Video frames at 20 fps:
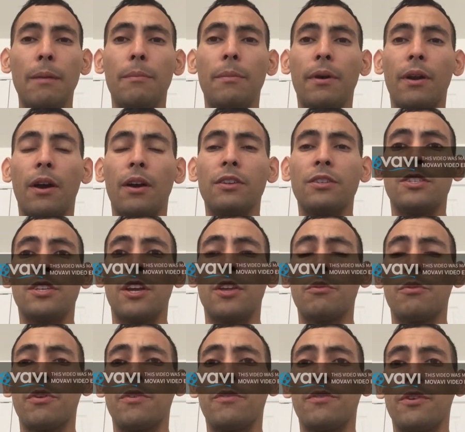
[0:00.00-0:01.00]
But on
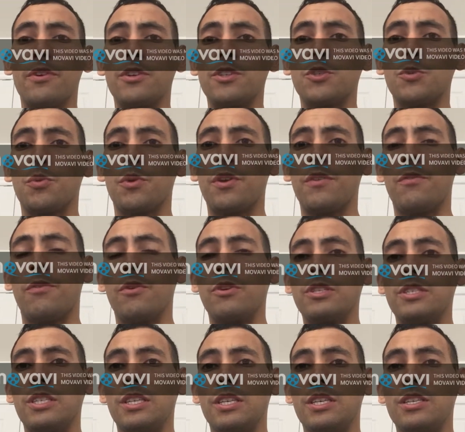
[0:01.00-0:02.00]
January 1st,
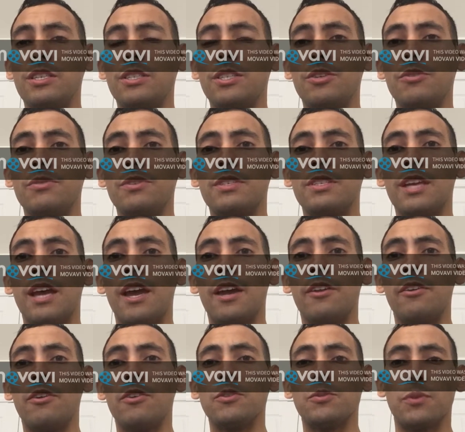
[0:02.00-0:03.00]
2014, she was
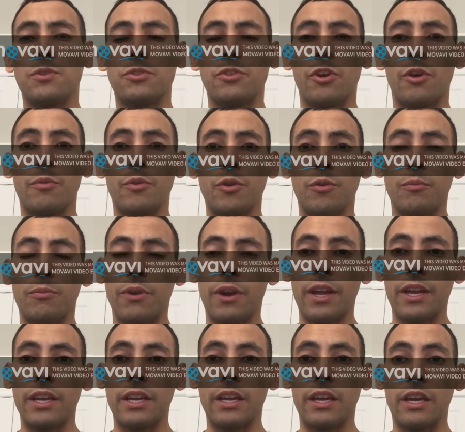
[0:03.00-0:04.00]
diagnosed with terminal
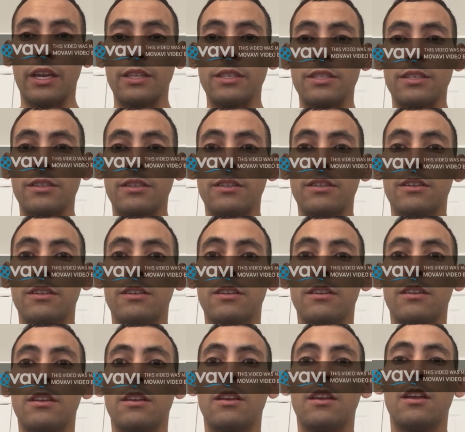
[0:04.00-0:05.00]
brain cancer
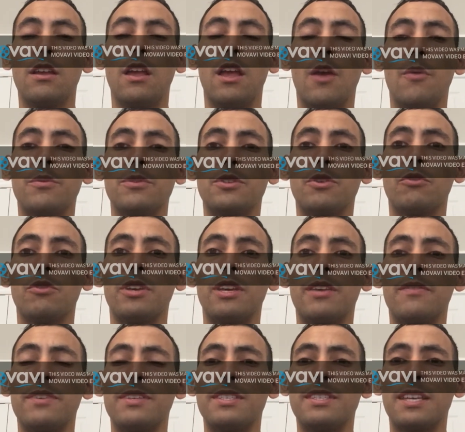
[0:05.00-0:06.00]
and was only
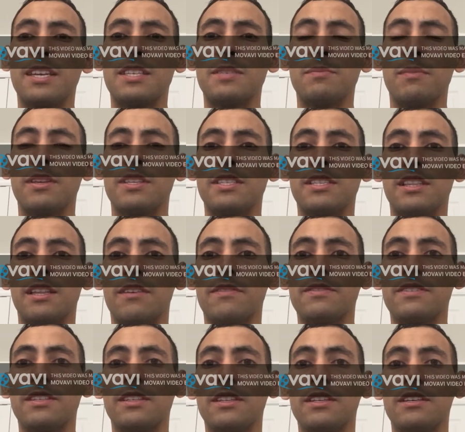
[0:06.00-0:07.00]
given 6 months left
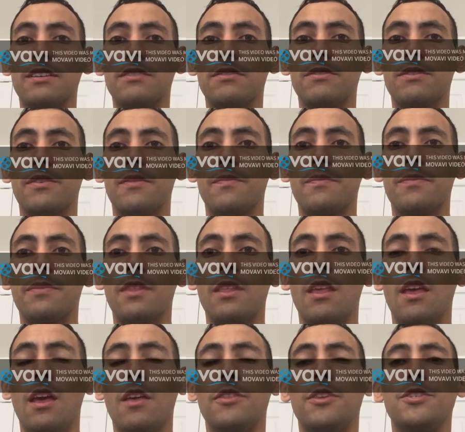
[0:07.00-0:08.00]
to live.
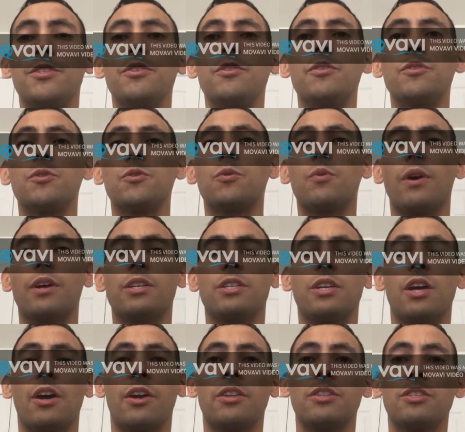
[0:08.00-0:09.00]
This news was quite
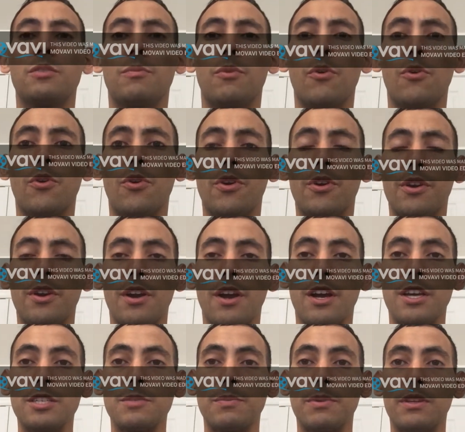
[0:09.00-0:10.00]
shocking to both her and her
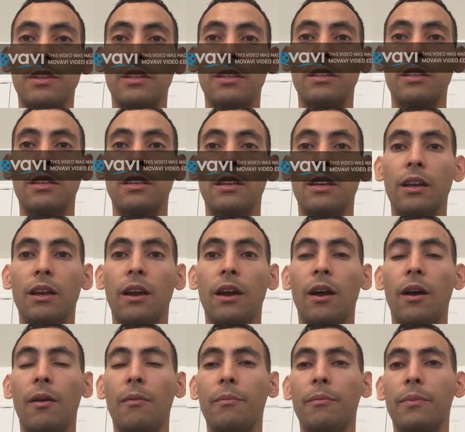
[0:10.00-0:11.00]
husband
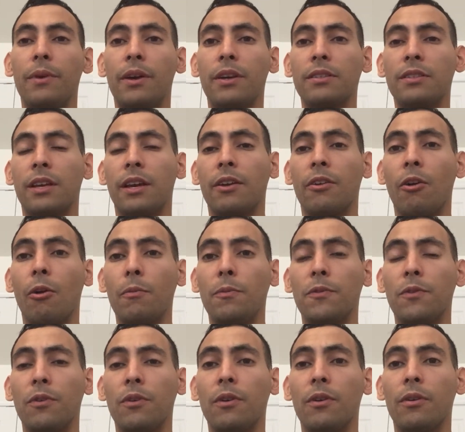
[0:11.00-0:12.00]
because they had hopes
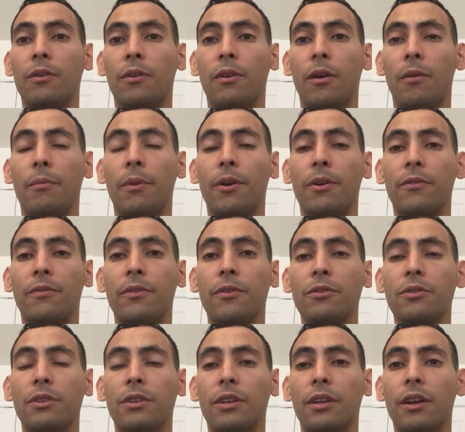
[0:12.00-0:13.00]
for a better
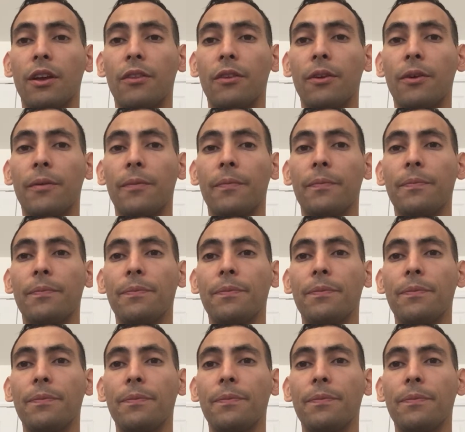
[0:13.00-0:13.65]
future together.